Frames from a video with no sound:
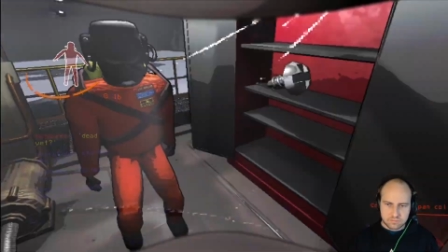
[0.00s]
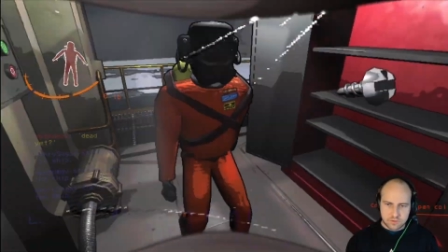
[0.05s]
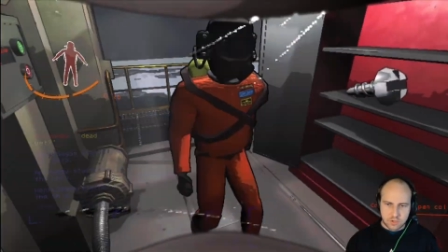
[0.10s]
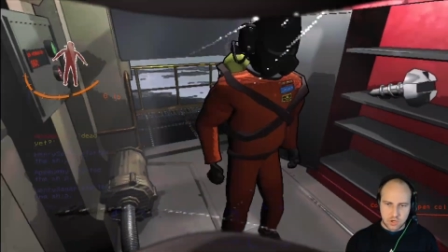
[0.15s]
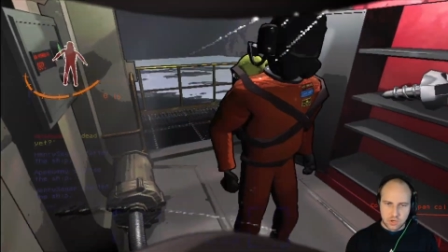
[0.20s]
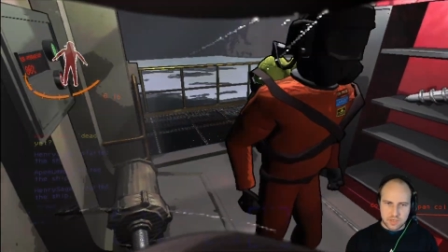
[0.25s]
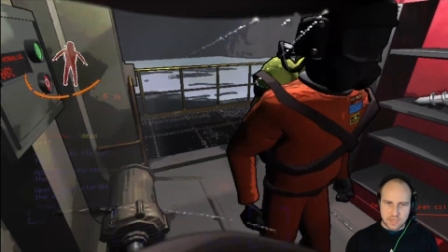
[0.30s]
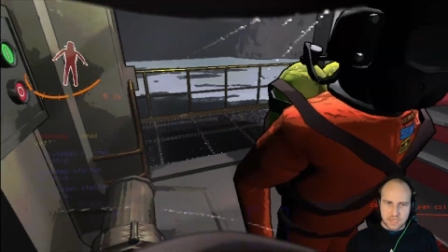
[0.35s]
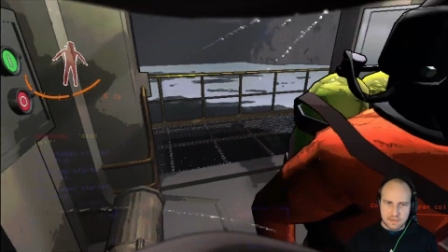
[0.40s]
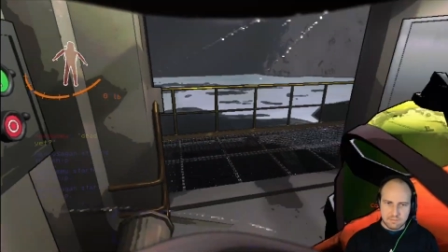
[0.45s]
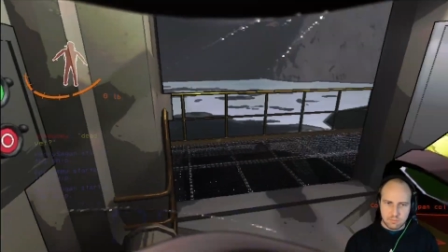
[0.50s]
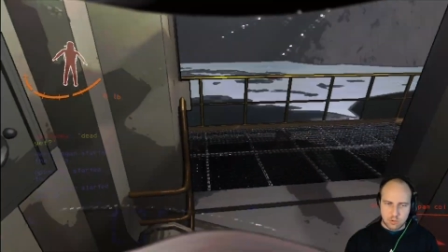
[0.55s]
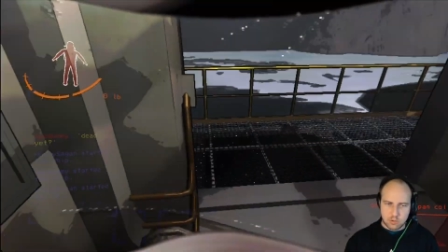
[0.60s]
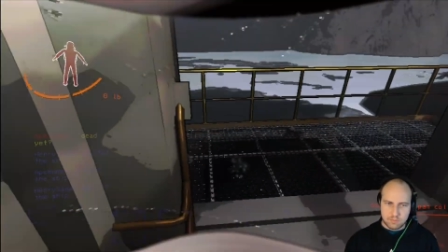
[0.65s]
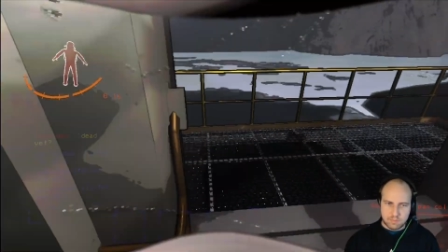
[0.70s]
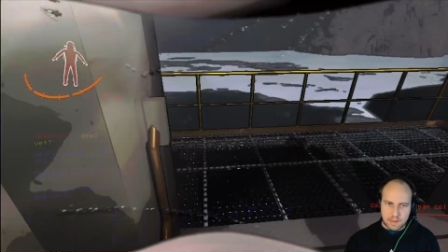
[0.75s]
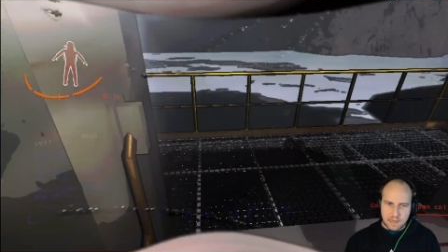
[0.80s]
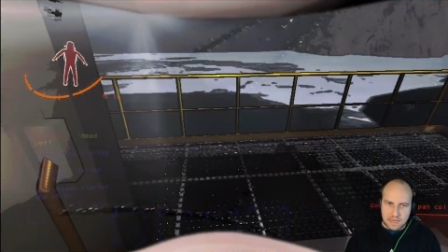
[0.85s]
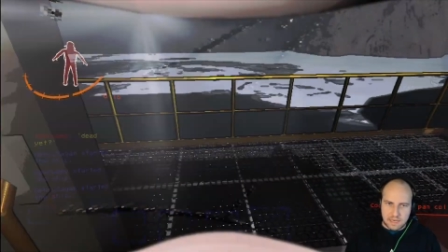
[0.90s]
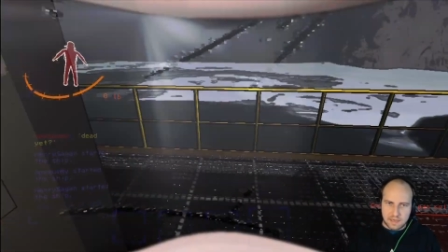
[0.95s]
Cookie Mold
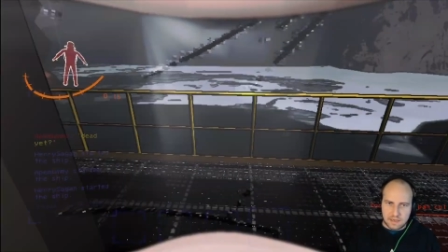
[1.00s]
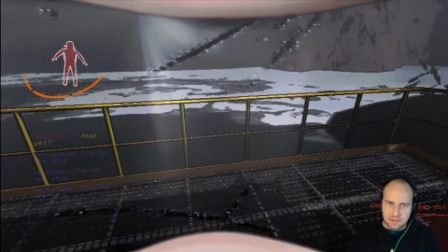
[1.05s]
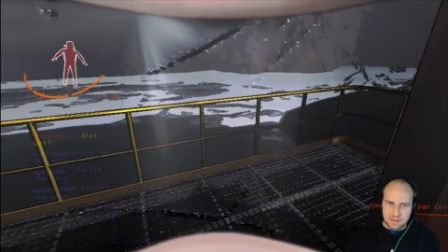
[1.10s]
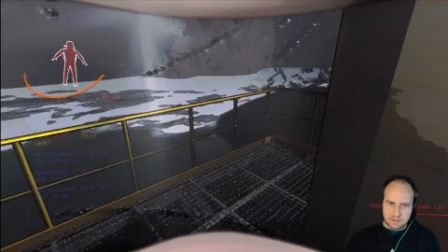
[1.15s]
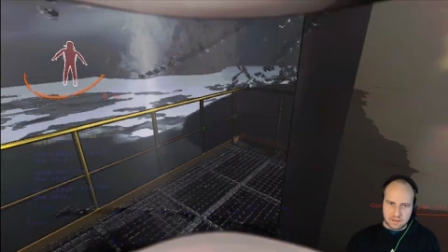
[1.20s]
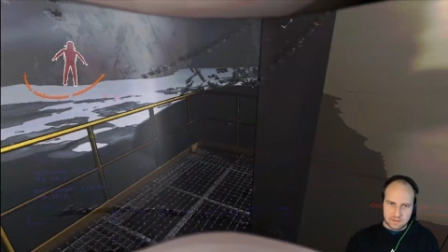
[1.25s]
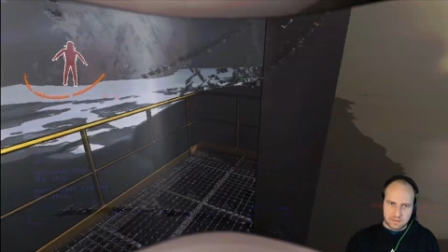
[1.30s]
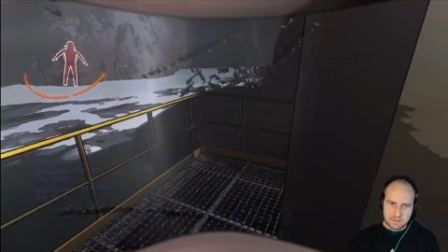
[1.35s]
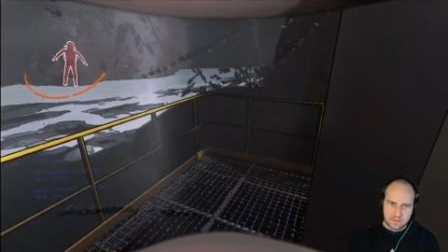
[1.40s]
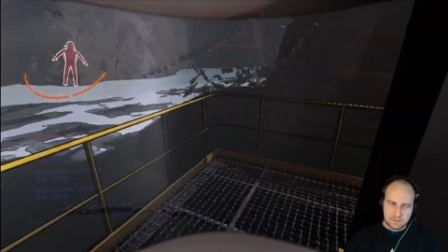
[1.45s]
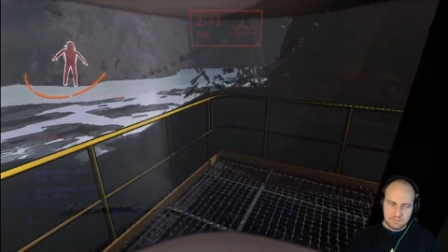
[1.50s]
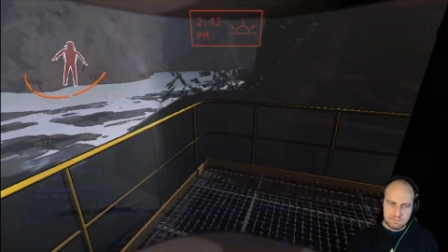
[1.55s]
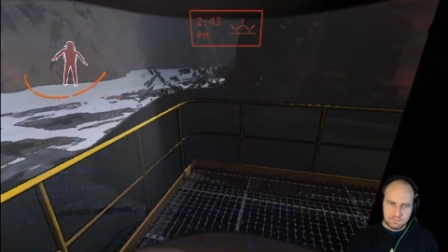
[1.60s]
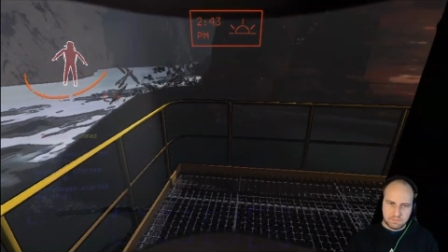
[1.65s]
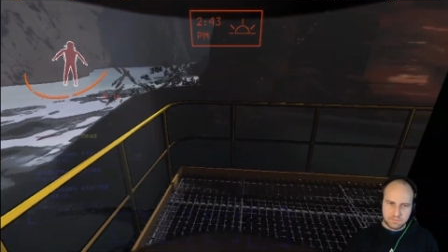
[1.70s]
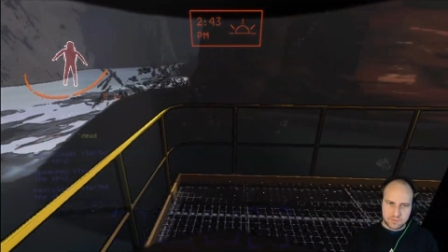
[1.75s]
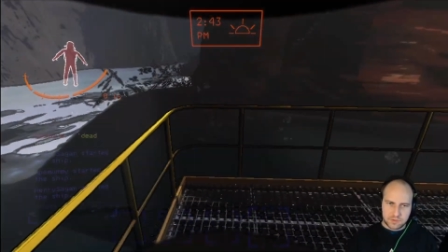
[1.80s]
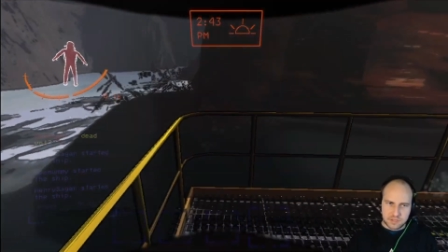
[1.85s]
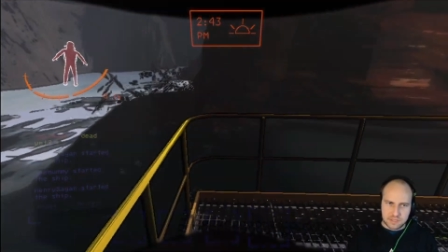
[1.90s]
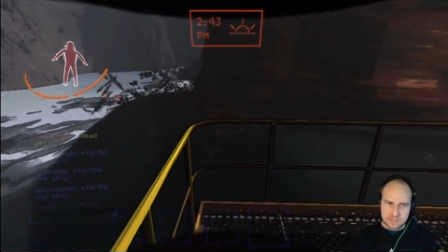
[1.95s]
Pan.
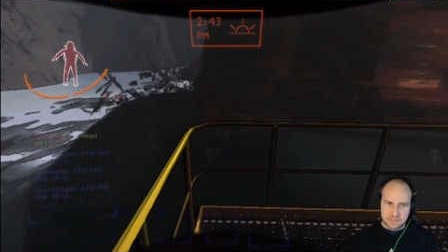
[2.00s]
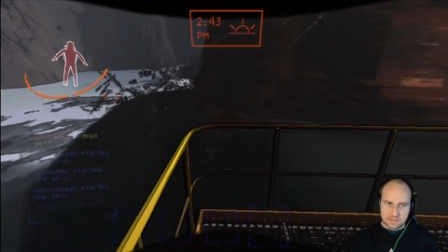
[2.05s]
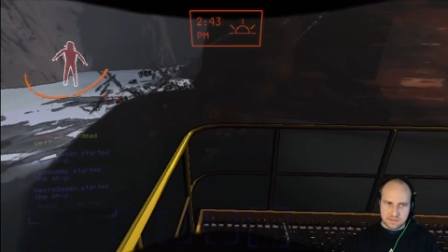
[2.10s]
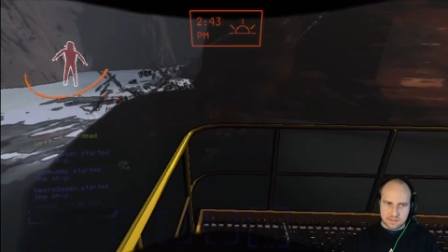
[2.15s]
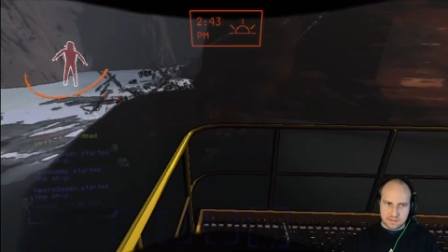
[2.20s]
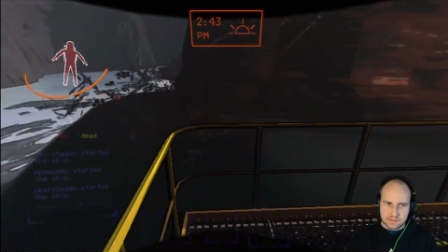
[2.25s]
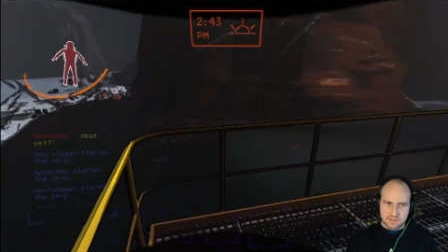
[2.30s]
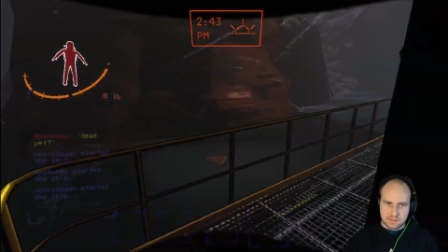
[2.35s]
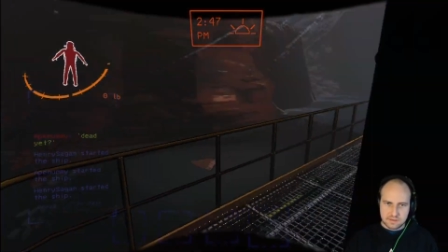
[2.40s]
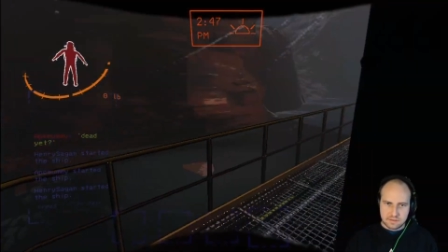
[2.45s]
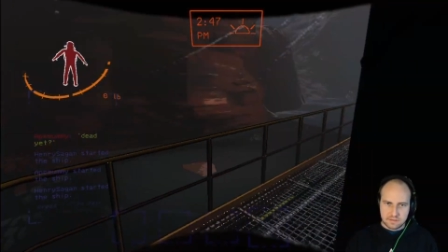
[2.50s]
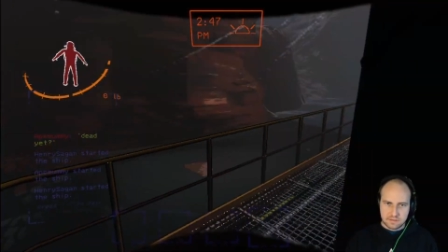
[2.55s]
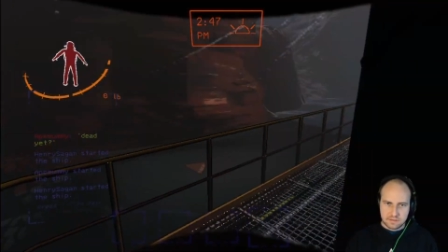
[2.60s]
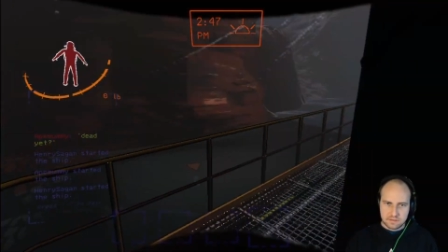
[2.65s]
Jesus.